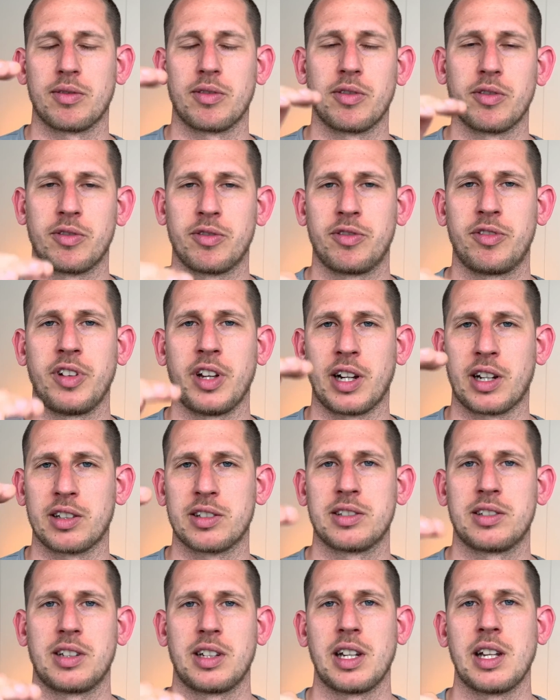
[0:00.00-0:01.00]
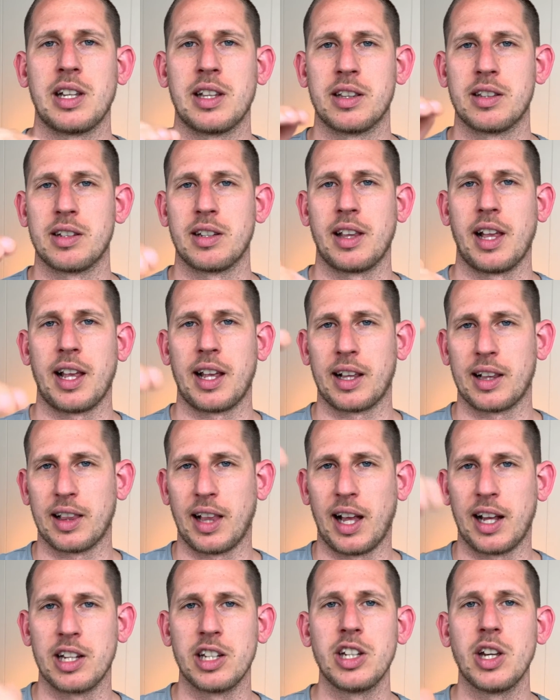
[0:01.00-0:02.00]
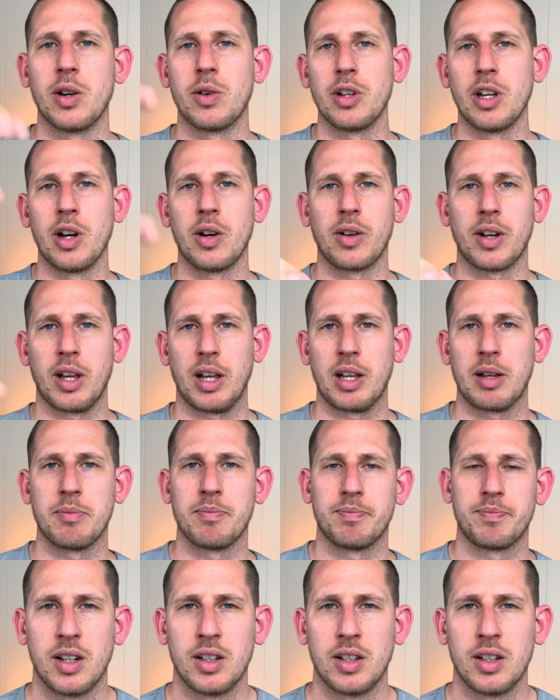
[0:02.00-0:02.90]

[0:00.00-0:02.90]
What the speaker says: fixed into like that yo-yo game.